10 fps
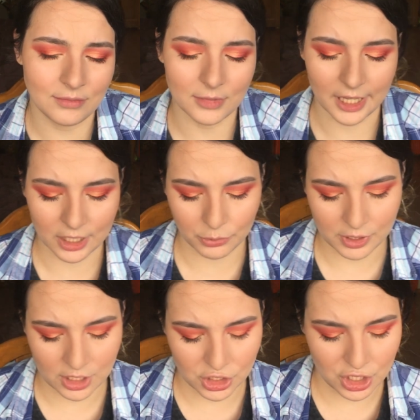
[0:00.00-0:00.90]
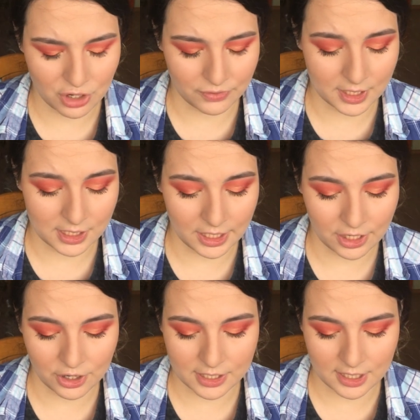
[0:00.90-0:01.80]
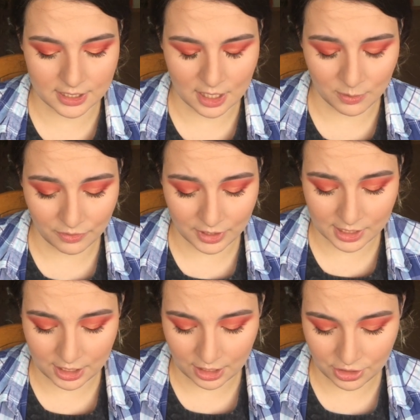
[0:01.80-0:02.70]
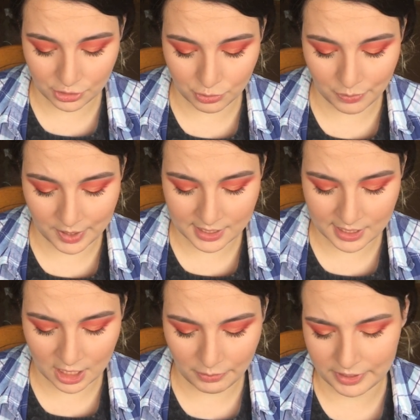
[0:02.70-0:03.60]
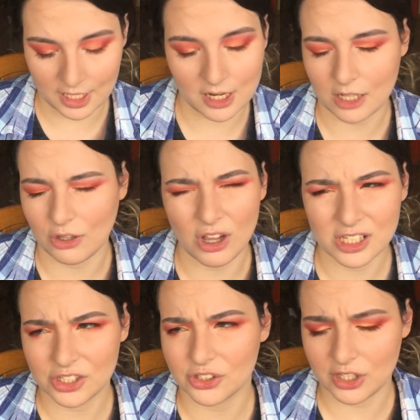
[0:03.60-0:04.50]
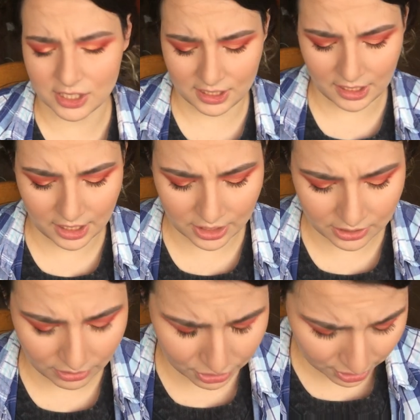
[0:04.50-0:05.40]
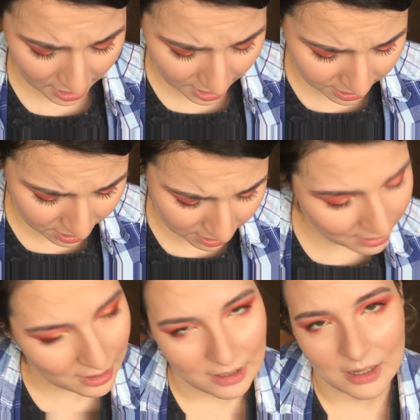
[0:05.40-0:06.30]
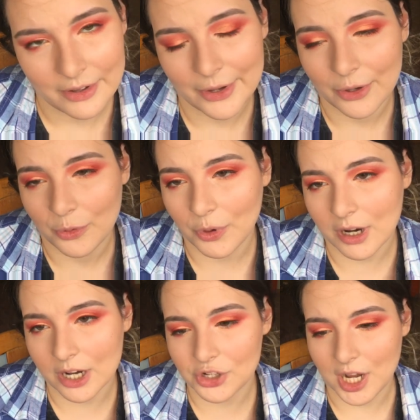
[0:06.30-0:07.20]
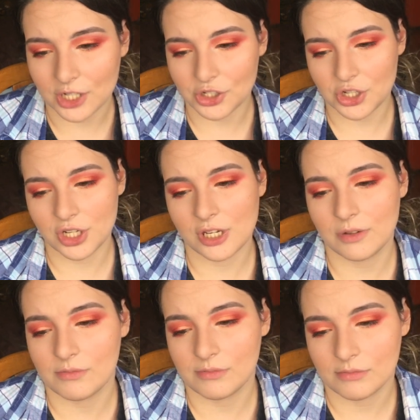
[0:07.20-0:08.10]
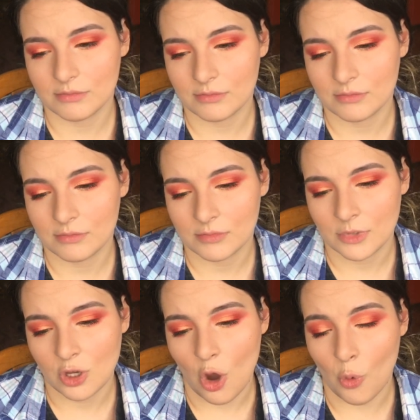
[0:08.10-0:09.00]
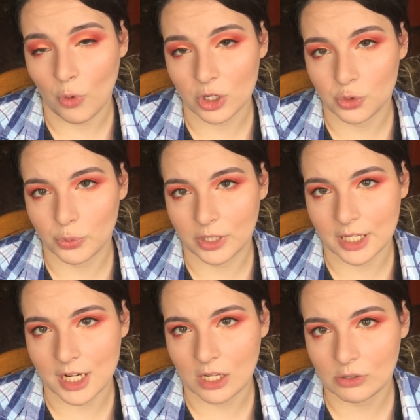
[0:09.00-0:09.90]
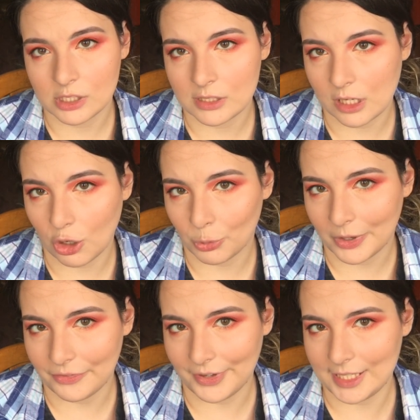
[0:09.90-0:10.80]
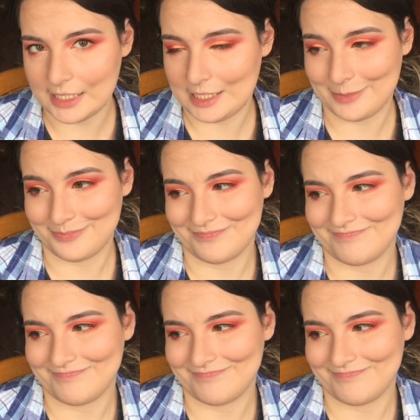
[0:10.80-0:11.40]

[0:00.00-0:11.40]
like there was a sheet of the stickers and some of the stickers were missing, but then I lost the stickers altogether. Quite a tragedy. What will I now stick on my face?